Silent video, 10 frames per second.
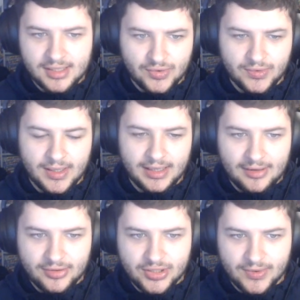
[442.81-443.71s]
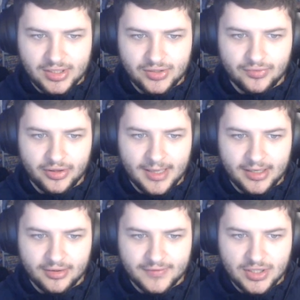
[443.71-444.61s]
to allow us to actually run the
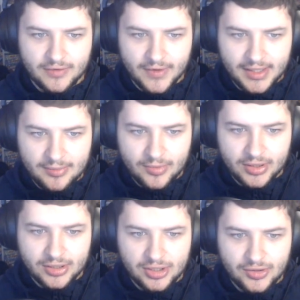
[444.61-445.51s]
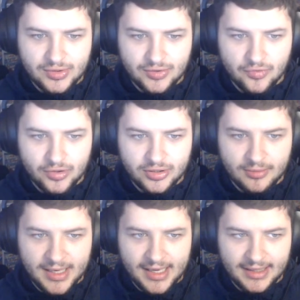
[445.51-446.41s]
Minecraft server and then we're going to use the
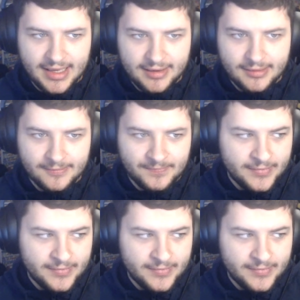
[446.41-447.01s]
run.bat again